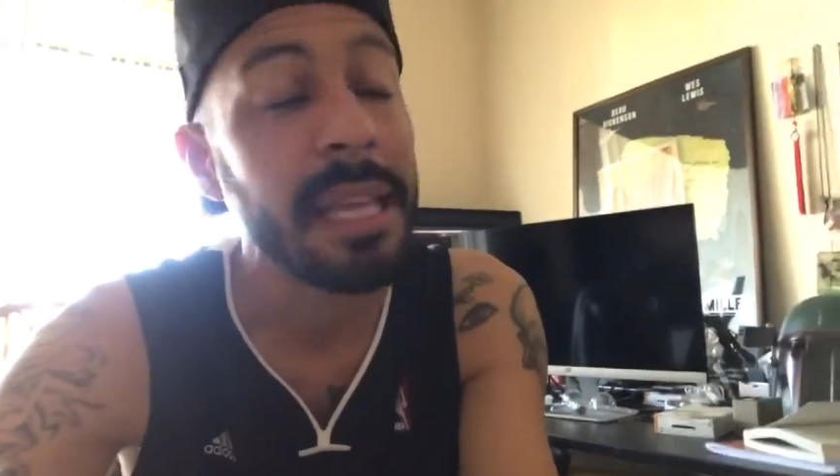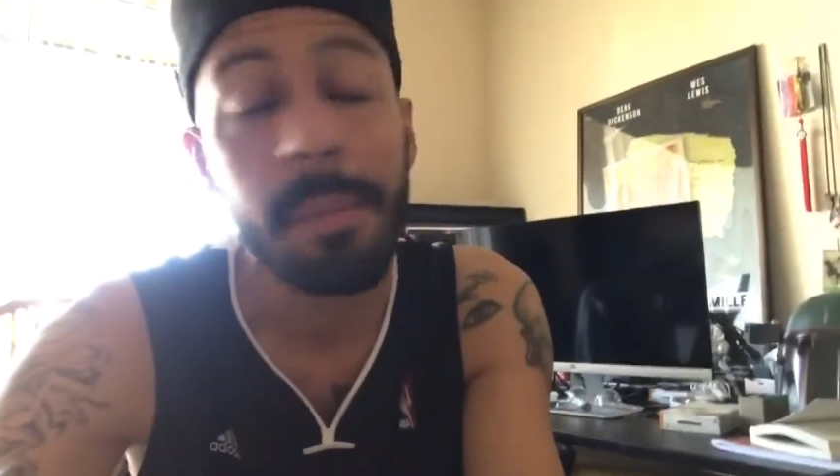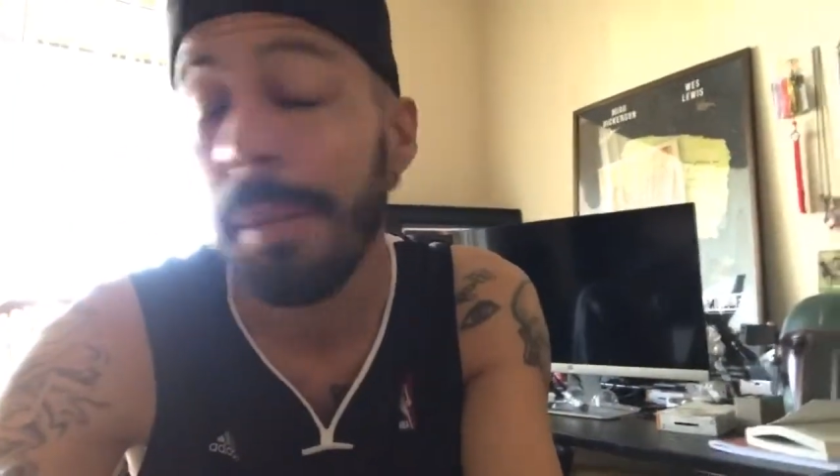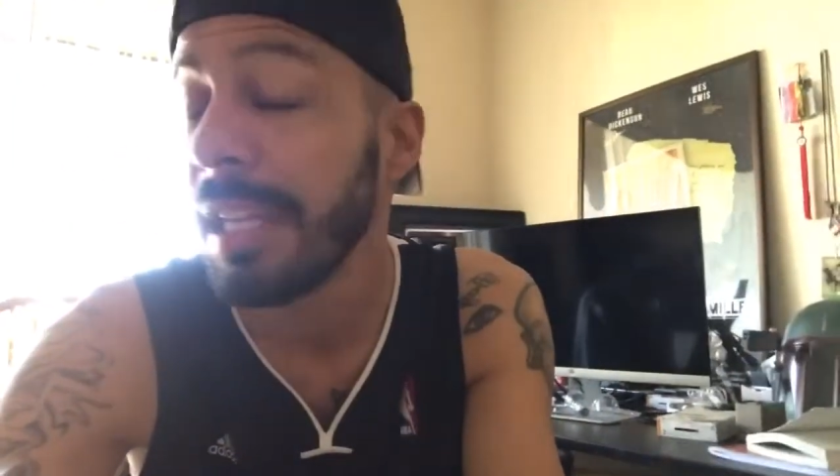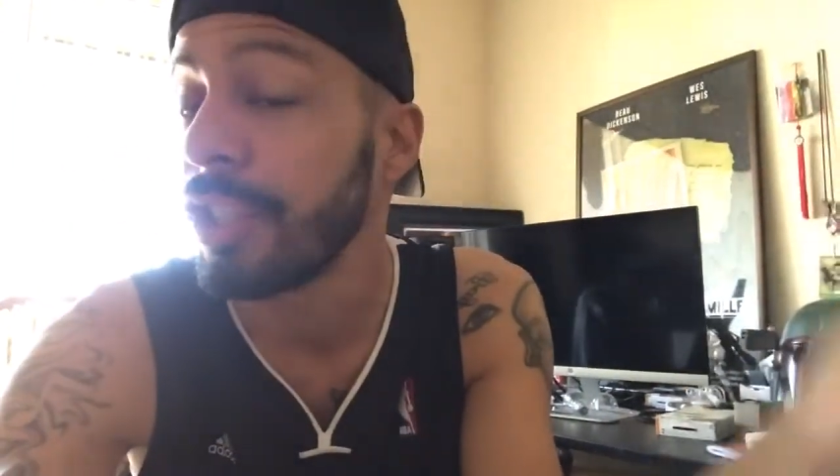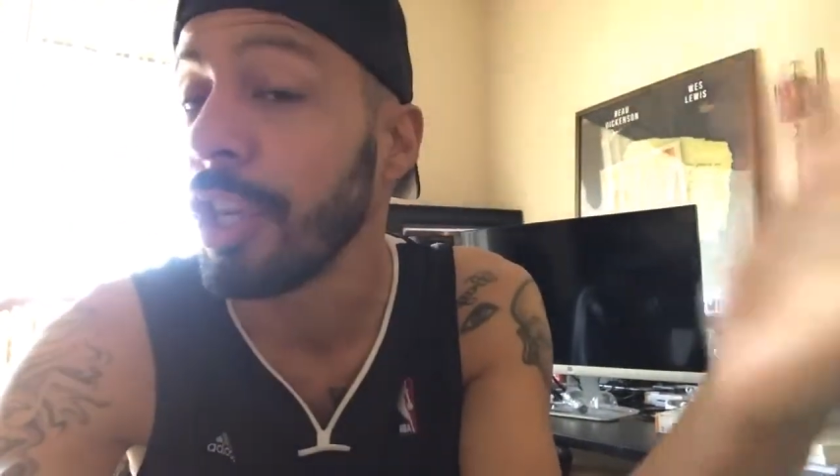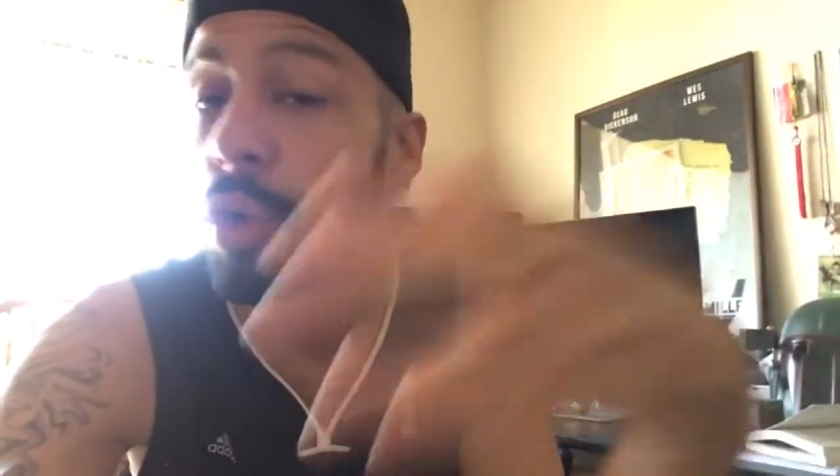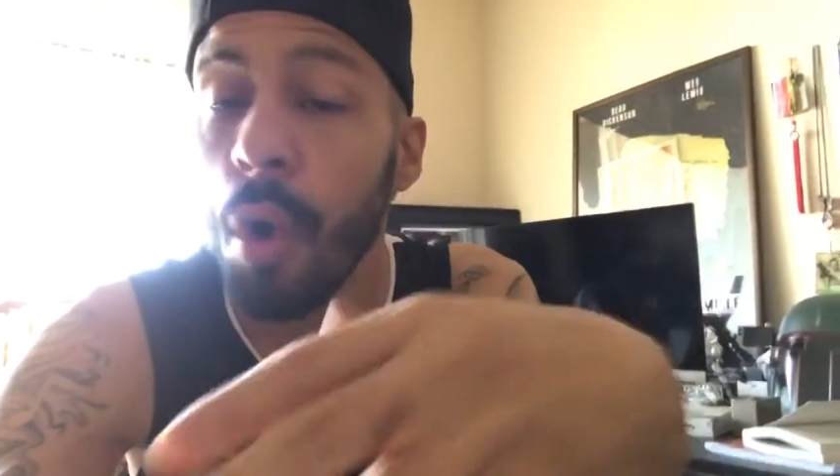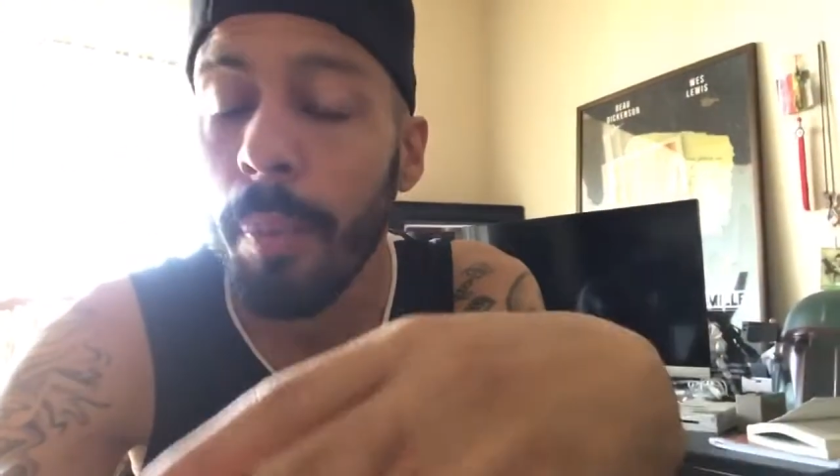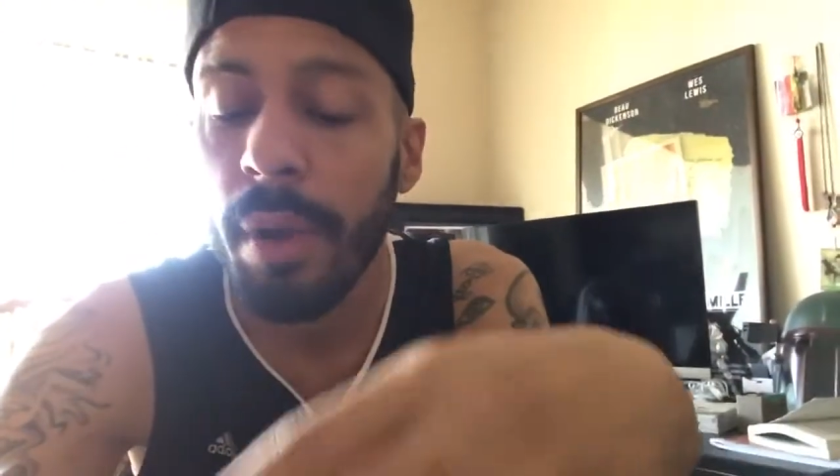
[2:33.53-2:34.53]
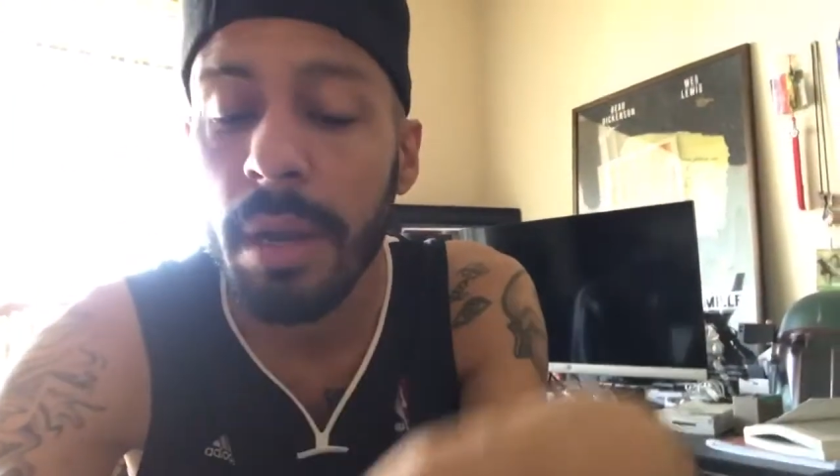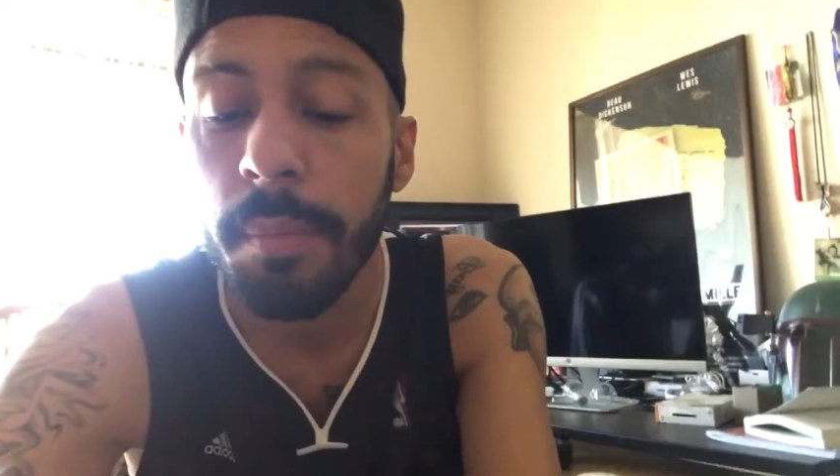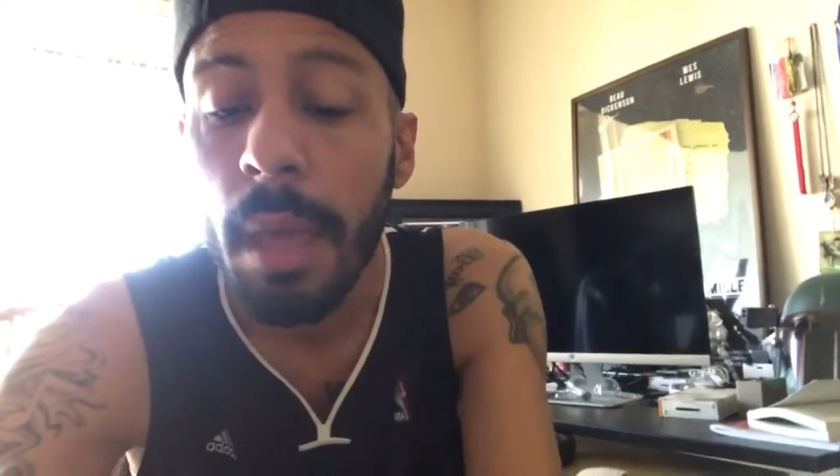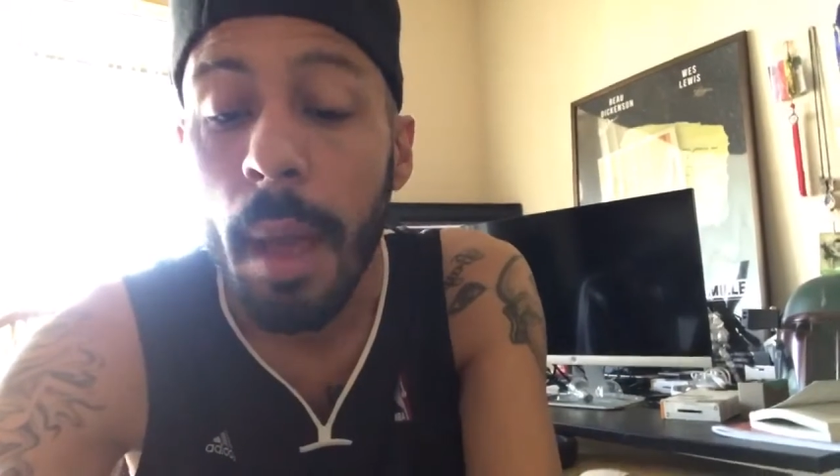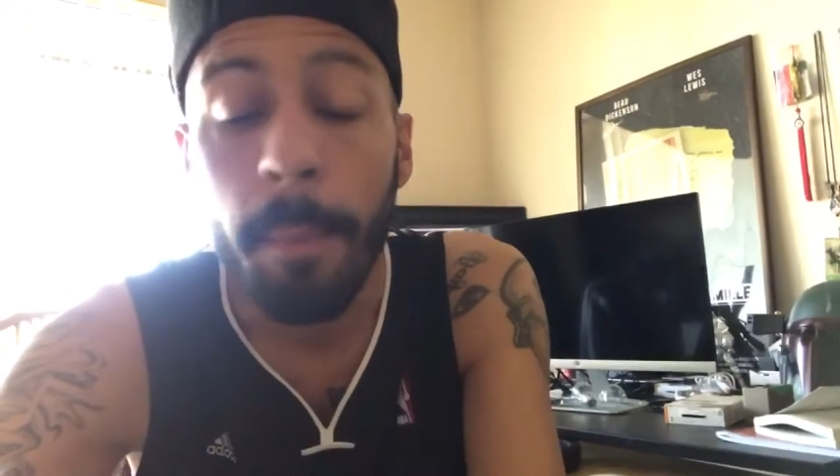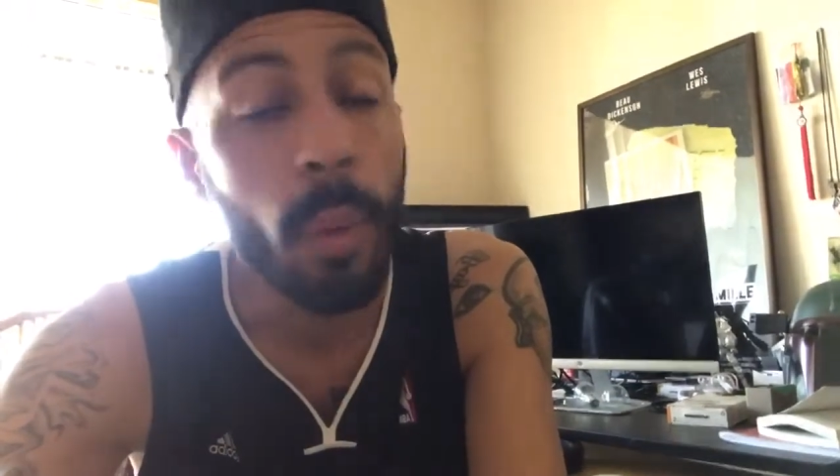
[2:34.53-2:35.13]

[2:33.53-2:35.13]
I think maybe they should incorporate him.